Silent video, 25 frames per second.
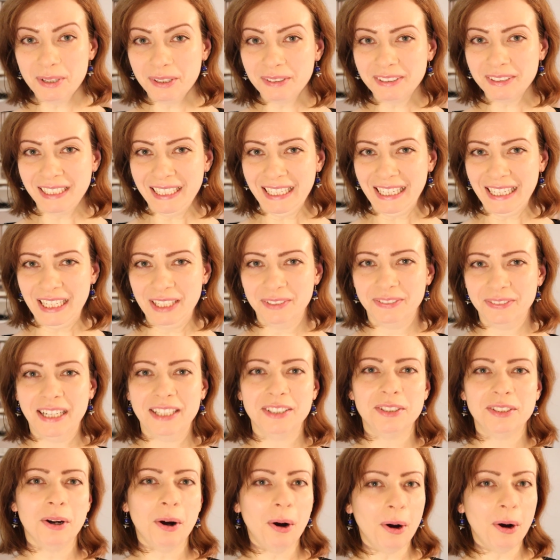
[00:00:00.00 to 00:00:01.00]
Dr. Eve,
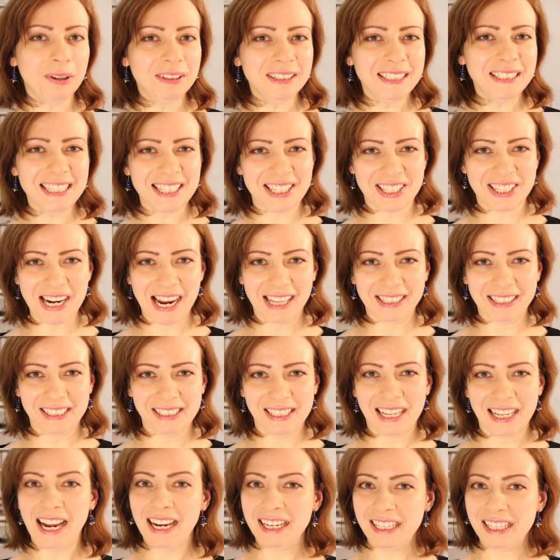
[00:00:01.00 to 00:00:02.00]
and on this
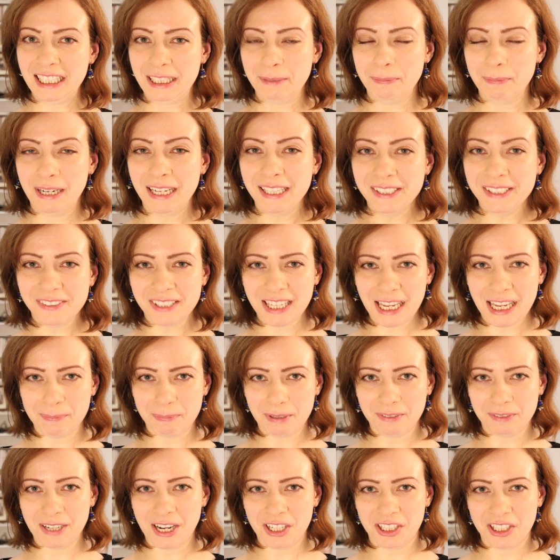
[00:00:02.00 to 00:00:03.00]
channel I help healthcare
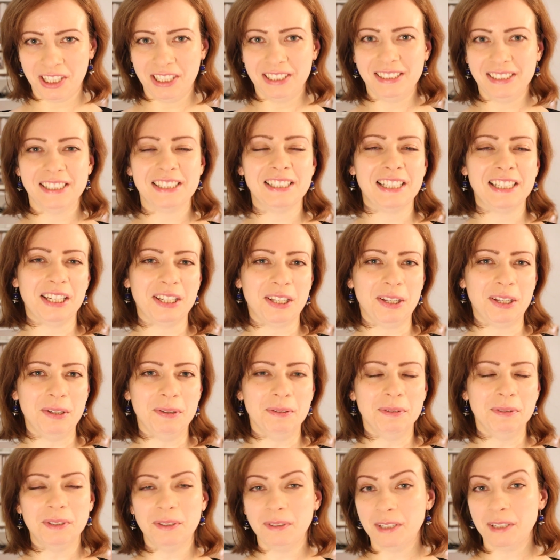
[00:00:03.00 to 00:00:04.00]
professionals like
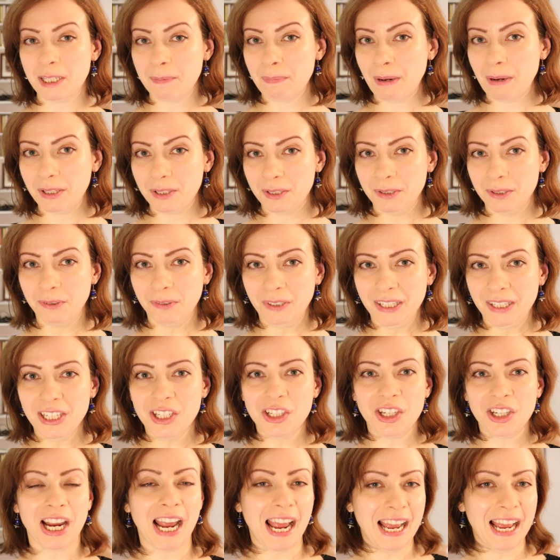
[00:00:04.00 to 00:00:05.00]
you to expand your
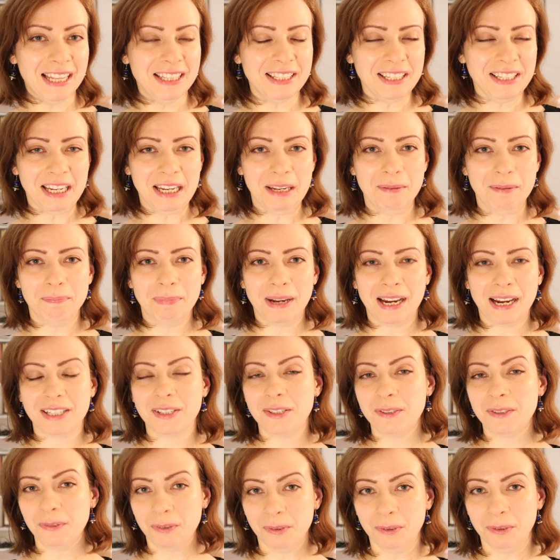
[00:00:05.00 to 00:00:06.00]
reach and impact
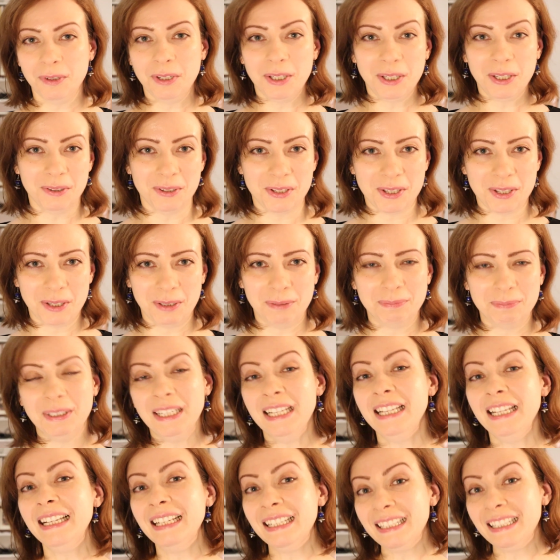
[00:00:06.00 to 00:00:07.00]
through YouTube.
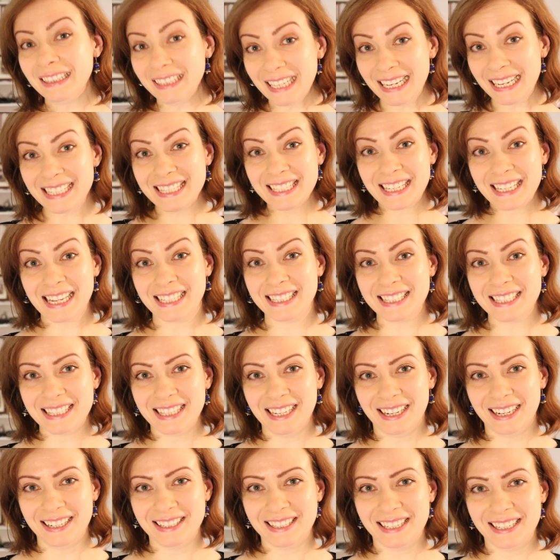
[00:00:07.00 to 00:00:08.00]
Let's get
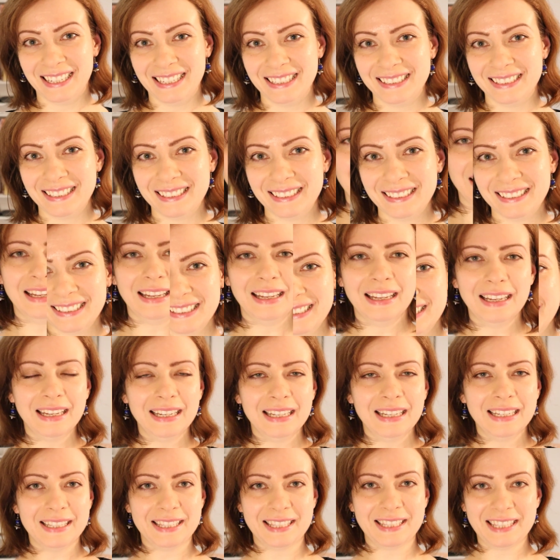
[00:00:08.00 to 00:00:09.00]
started.
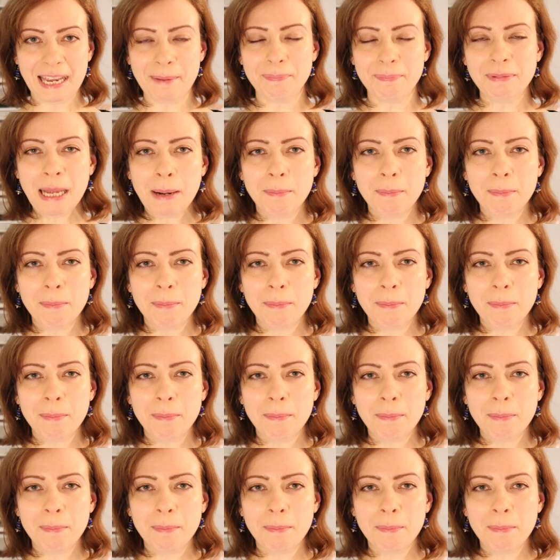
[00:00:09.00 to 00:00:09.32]
Step